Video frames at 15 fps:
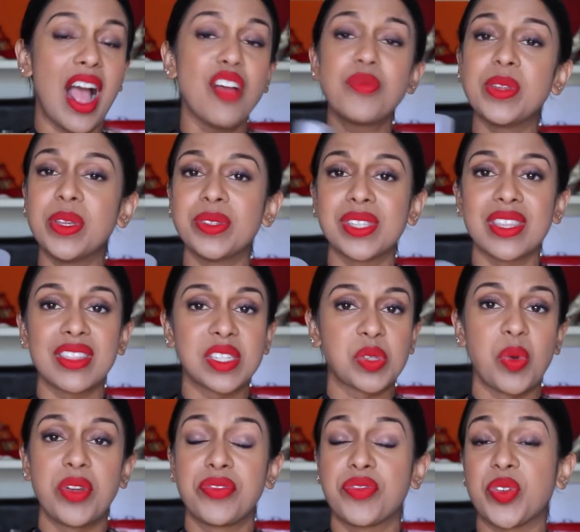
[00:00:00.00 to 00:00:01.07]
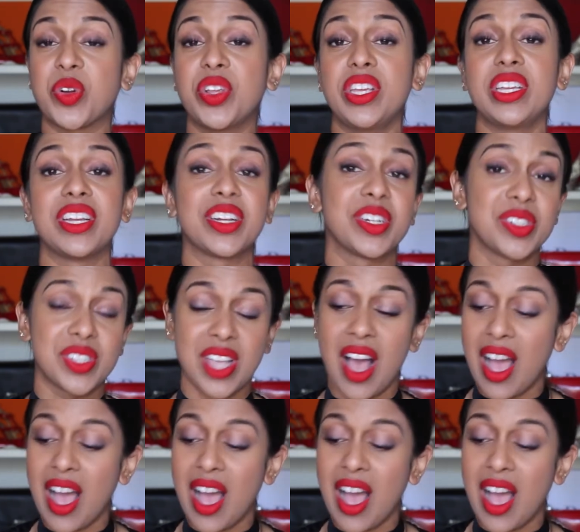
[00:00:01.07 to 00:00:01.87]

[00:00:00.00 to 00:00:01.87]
I've been using this one for years.